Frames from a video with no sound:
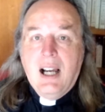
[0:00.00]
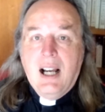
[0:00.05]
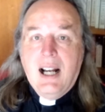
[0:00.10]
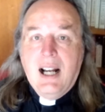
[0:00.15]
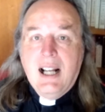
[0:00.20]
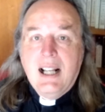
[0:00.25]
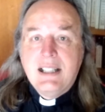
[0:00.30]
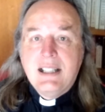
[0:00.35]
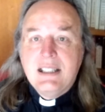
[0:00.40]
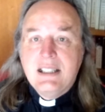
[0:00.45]

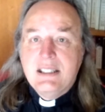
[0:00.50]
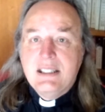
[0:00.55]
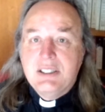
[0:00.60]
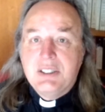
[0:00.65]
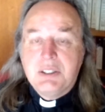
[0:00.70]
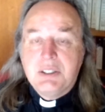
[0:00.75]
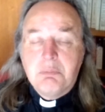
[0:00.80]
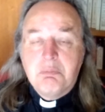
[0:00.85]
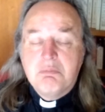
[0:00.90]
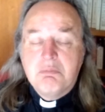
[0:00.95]
and
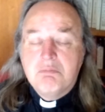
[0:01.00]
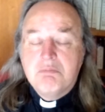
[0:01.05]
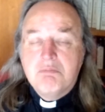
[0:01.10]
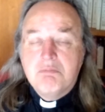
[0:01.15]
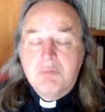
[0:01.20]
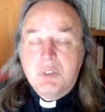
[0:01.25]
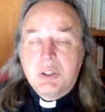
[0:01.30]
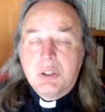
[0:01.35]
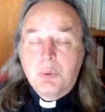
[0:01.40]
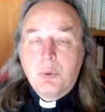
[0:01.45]
is,
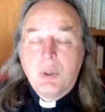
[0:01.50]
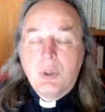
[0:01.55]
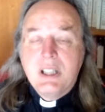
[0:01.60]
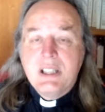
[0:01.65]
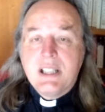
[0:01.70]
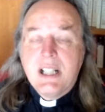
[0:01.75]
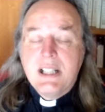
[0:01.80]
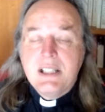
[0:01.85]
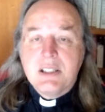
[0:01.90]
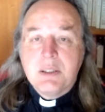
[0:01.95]
to all
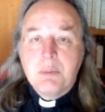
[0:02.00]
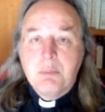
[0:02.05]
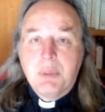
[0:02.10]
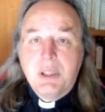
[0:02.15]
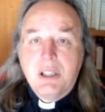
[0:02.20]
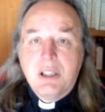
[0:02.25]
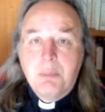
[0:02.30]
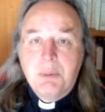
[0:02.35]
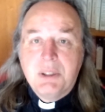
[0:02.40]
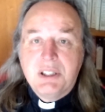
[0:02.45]
intents and
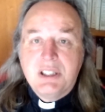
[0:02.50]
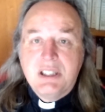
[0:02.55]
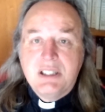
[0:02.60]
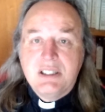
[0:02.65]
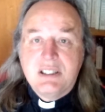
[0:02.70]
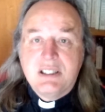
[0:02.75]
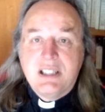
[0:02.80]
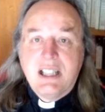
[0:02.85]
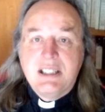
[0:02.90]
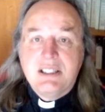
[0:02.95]

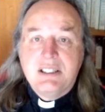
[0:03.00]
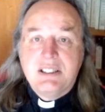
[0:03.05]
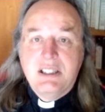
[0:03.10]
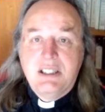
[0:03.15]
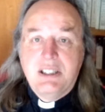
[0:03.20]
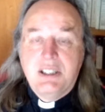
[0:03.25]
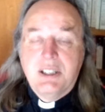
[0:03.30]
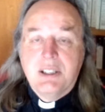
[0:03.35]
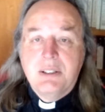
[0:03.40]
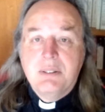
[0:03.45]
purposes,
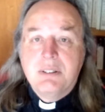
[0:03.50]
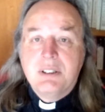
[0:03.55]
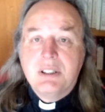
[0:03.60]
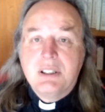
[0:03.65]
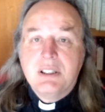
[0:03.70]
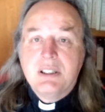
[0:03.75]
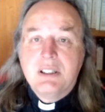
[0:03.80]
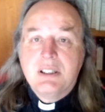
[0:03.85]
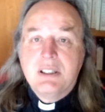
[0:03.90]
destitute,